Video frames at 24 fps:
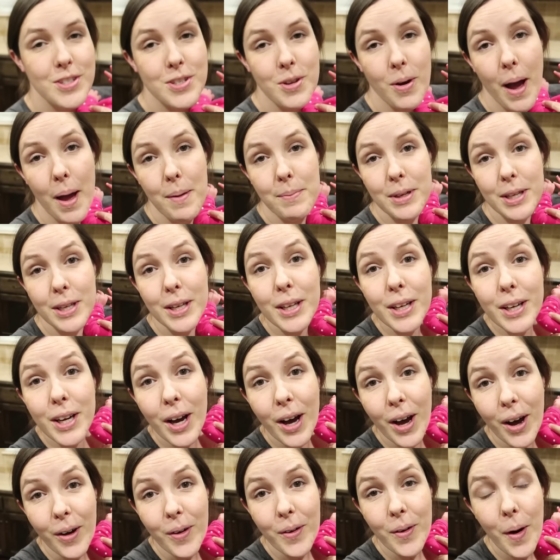So I'm gonna
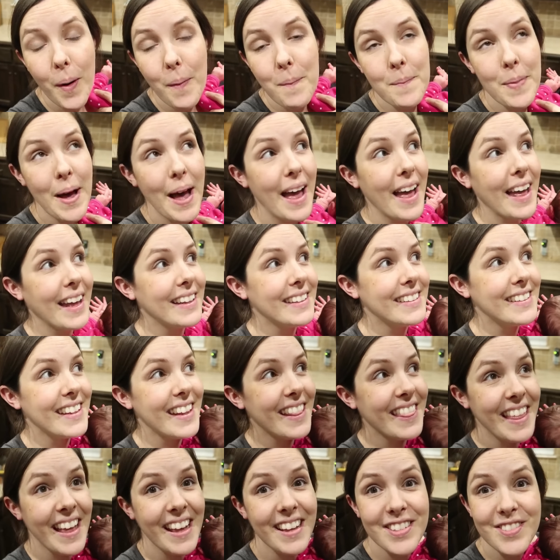go,
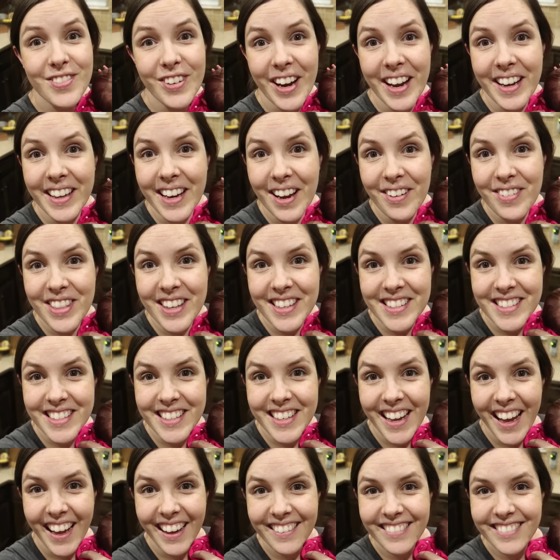but thanks for hanging out with us
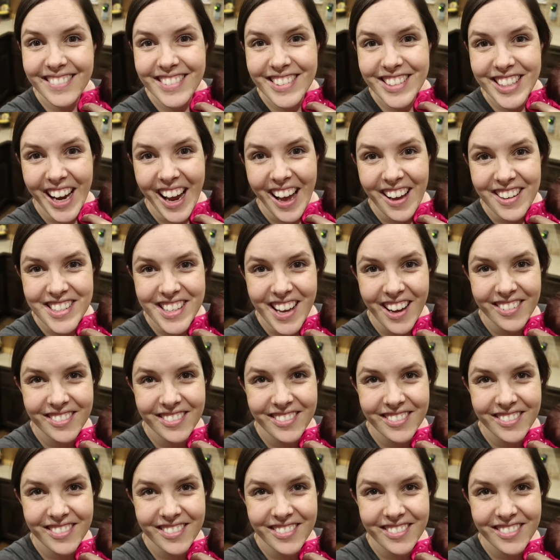today. J-House